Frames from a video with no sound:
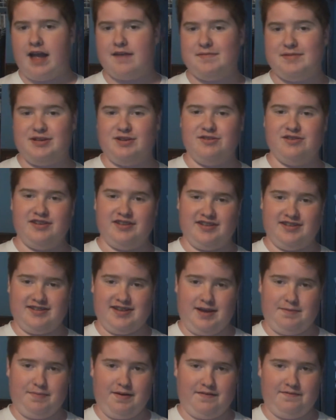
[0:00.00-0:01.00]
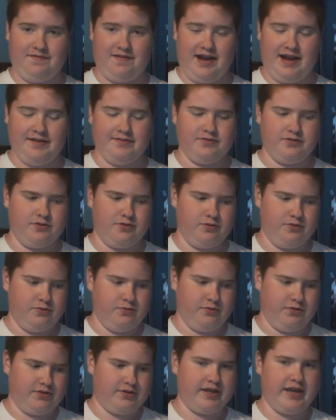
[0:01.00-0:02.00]
I've been using this iPod 5
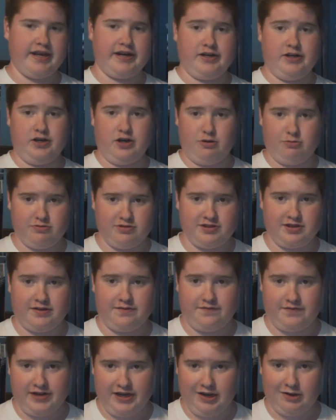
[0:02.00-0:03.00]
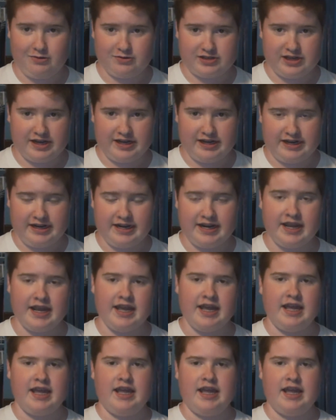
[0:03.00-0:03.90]
to take notes on videos I need,